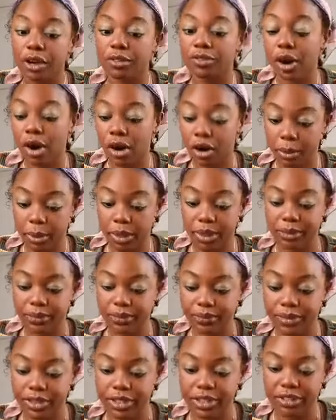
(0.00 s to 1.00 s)
of
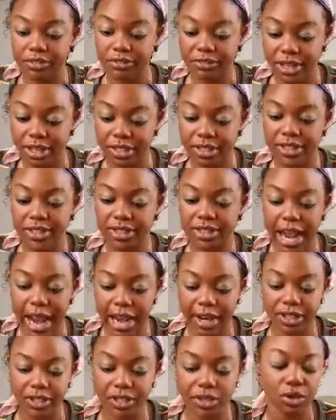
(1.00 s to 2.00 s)
armor, defense,
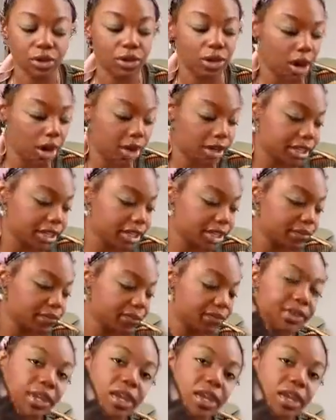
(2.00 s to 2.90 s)
tactical, guarded.